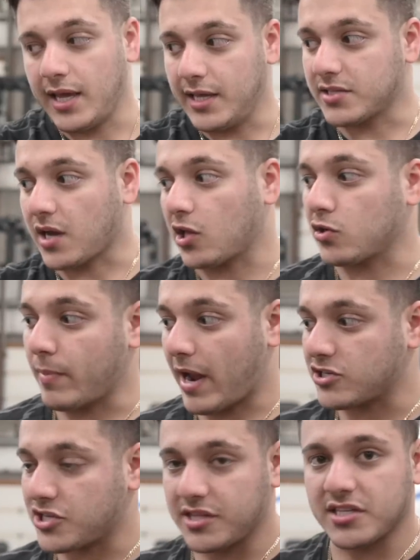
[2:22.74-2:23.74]
is color
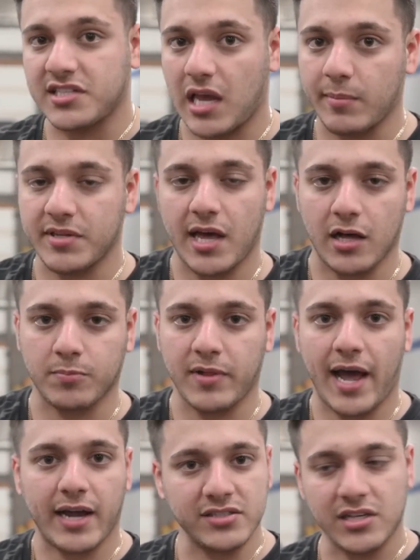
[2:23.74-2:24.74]
matched in the same metallic
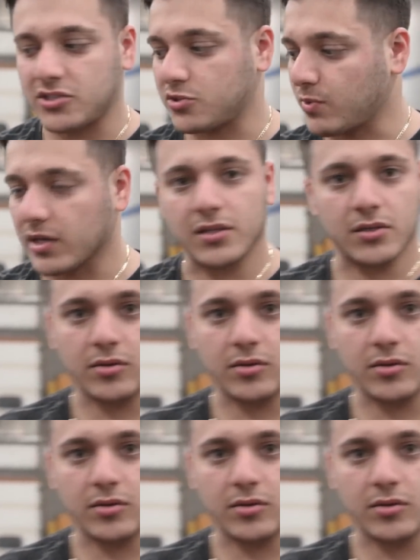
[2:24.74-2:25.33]
black. It's not just regular